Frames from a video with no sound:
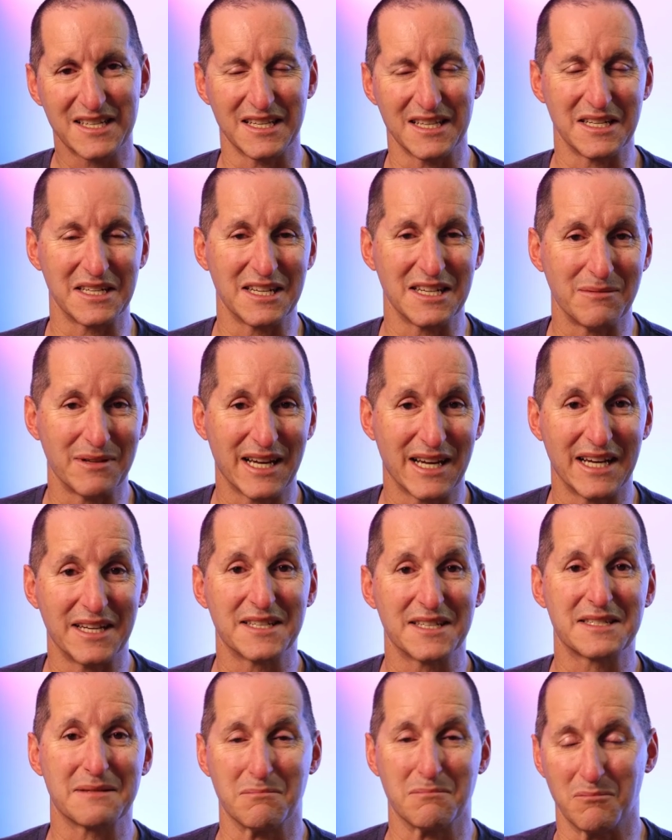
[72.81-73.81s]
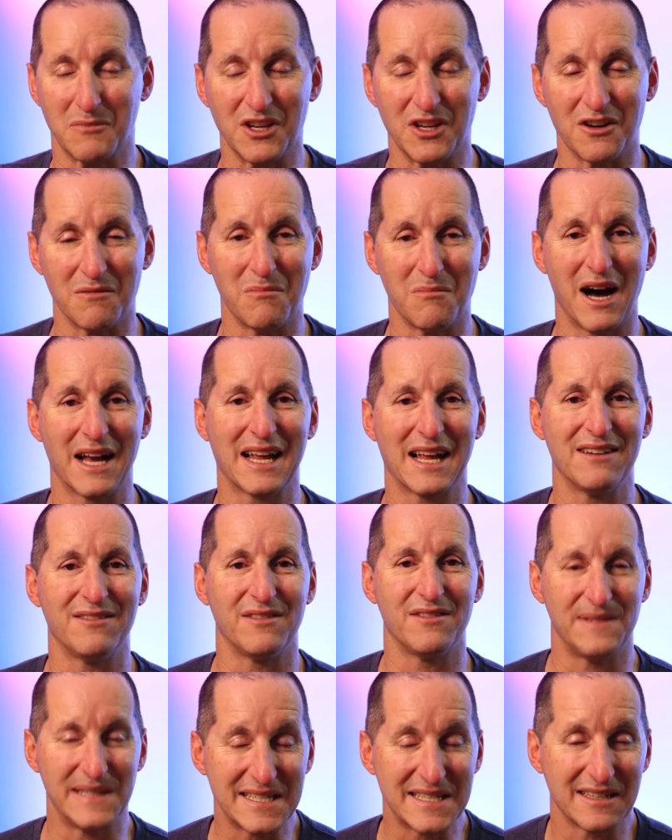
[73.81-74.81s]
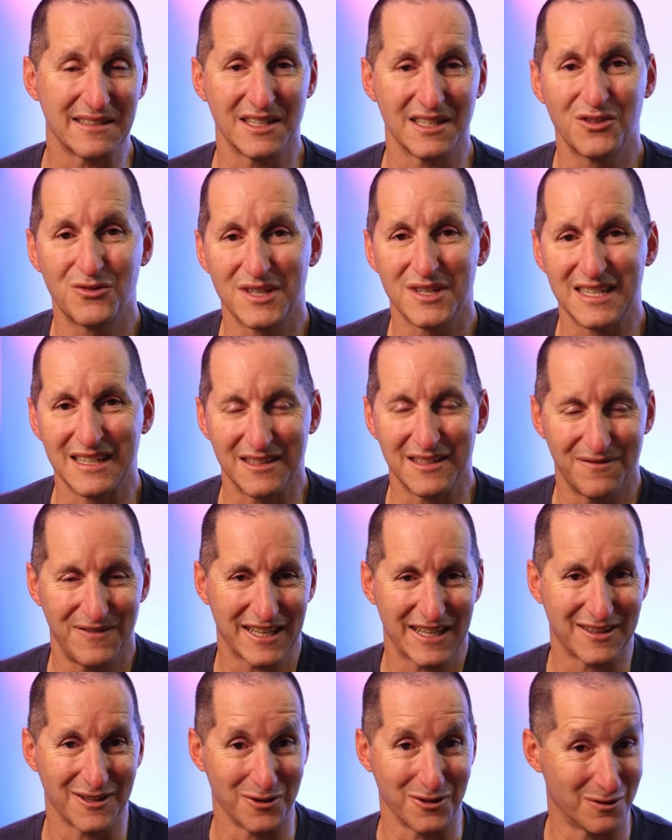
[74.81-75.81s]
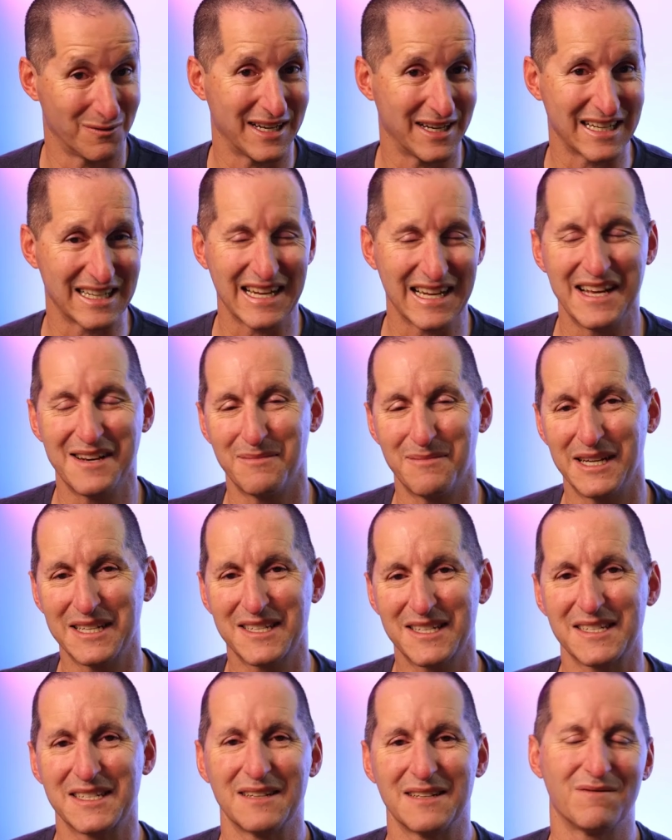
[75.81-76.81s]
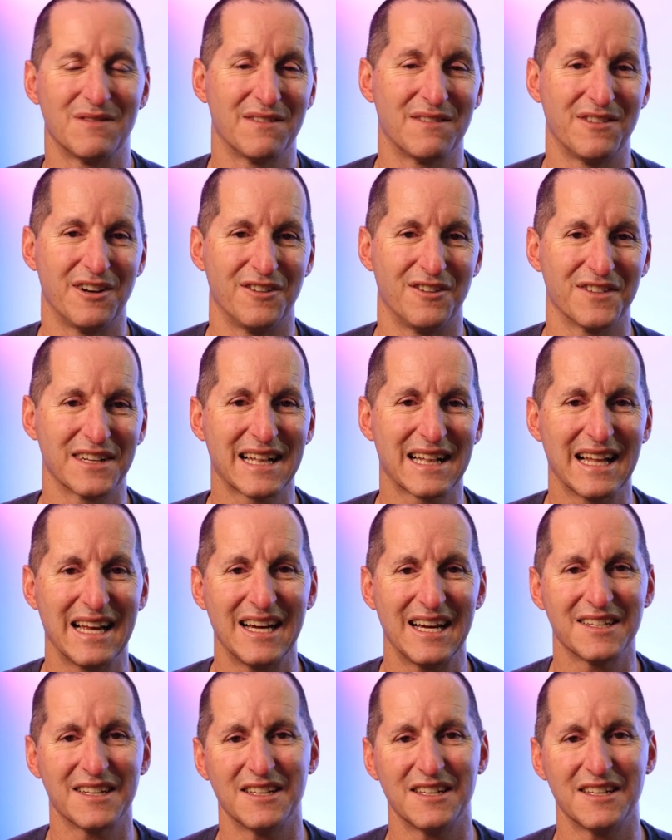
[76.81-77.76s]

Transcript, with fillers: then DBAs you know, might have a vested interest in the fact that you're running databases, even if they're on the cloud.